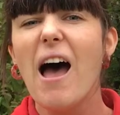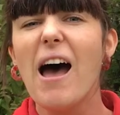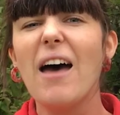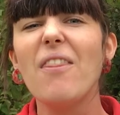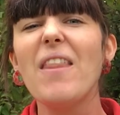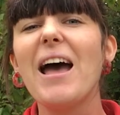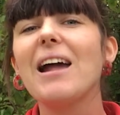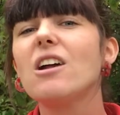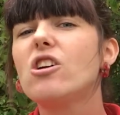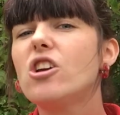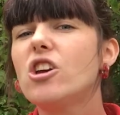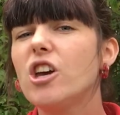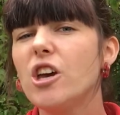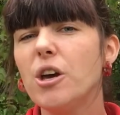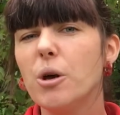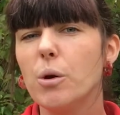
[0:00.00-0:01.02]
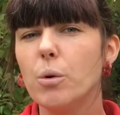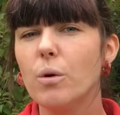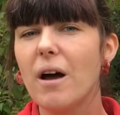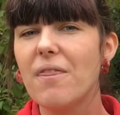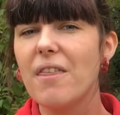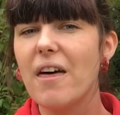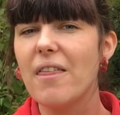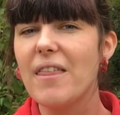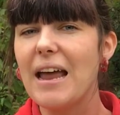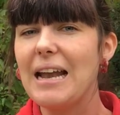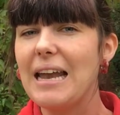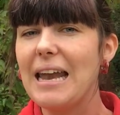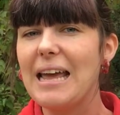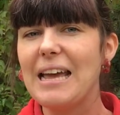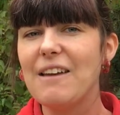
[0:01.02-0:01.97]
And that goo that they
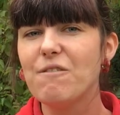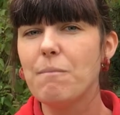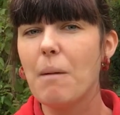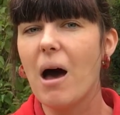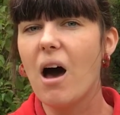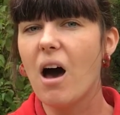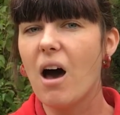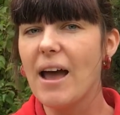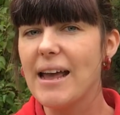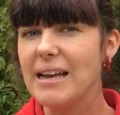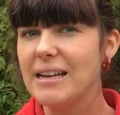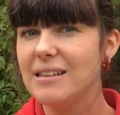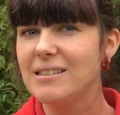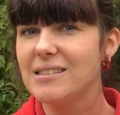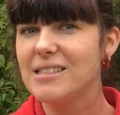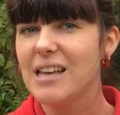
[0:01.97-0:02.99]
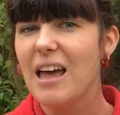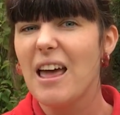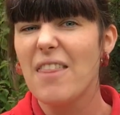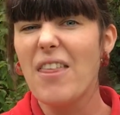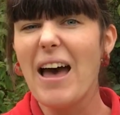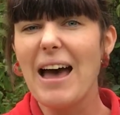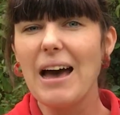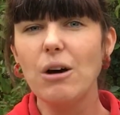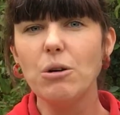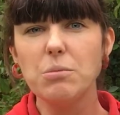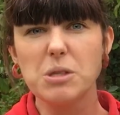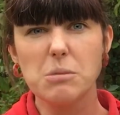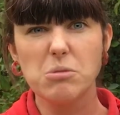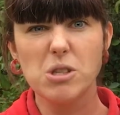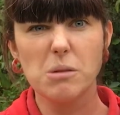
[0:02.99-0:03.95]
leave behind, that
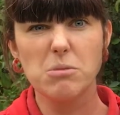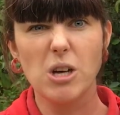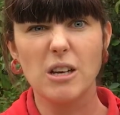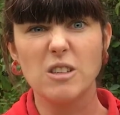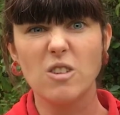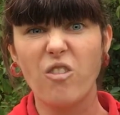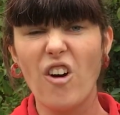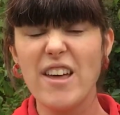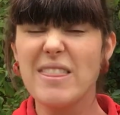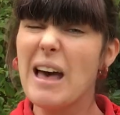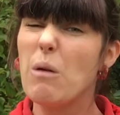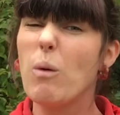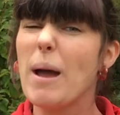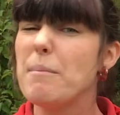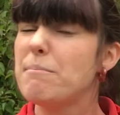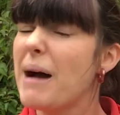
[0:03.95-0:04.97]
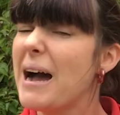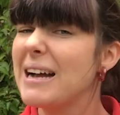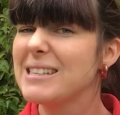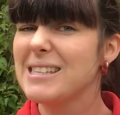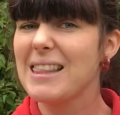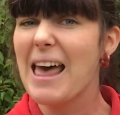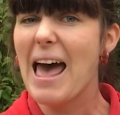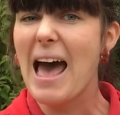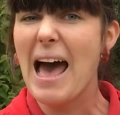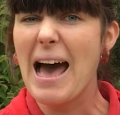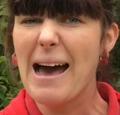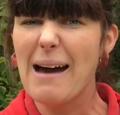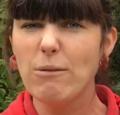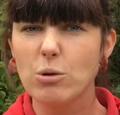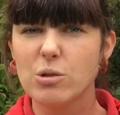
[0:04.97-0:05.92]
helps them sometimes find their way back to their
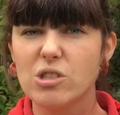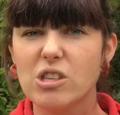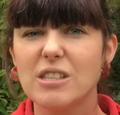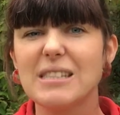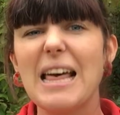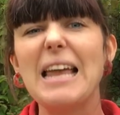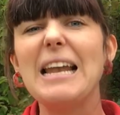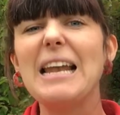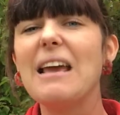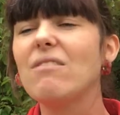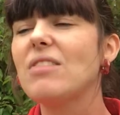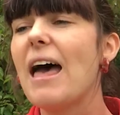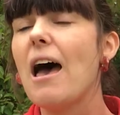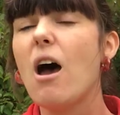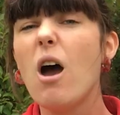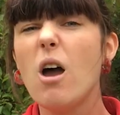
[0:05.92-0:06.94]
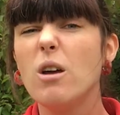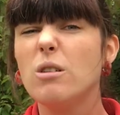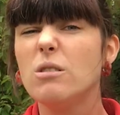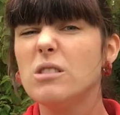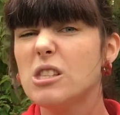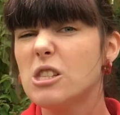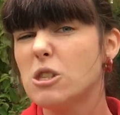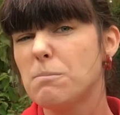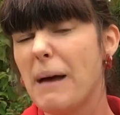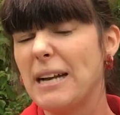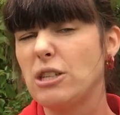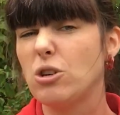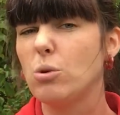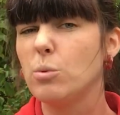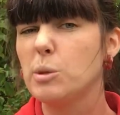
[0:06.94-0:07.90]
house because they leave their own
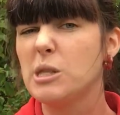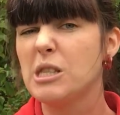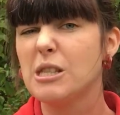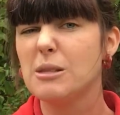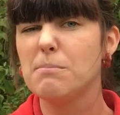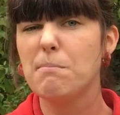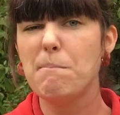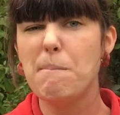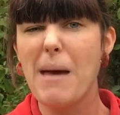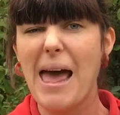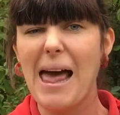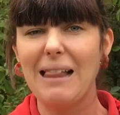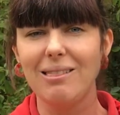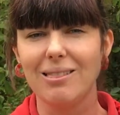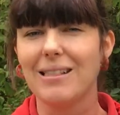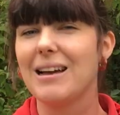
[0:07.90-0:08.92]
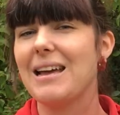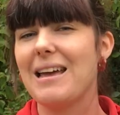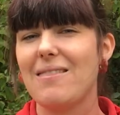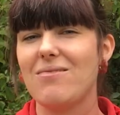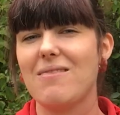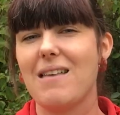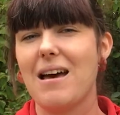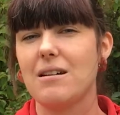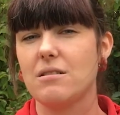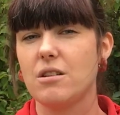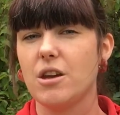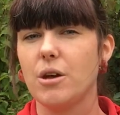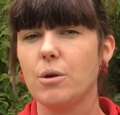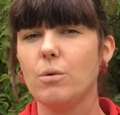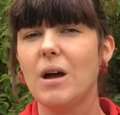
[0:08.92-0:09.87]
special smell in that
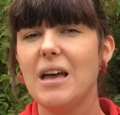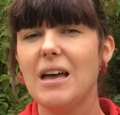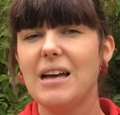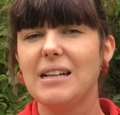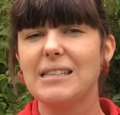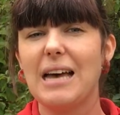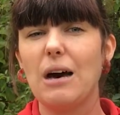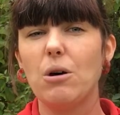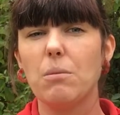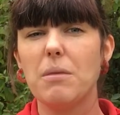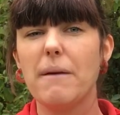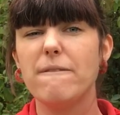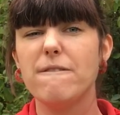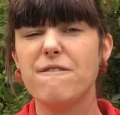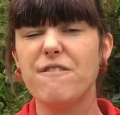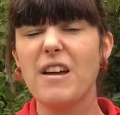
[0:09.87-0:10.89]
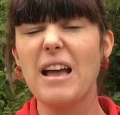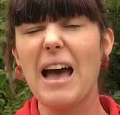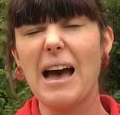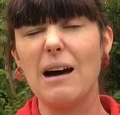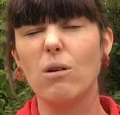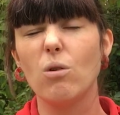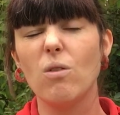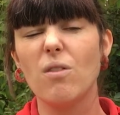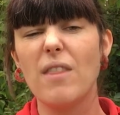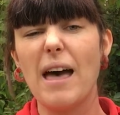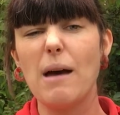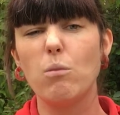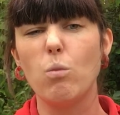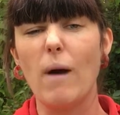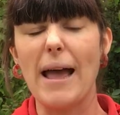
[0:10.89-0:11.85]
goo to help them figure out
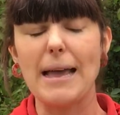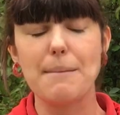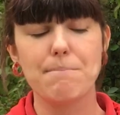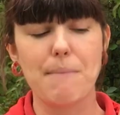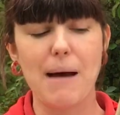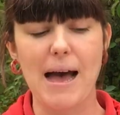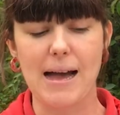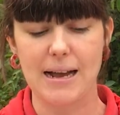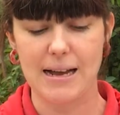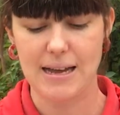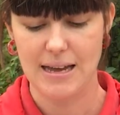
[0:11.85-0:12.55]
their way back.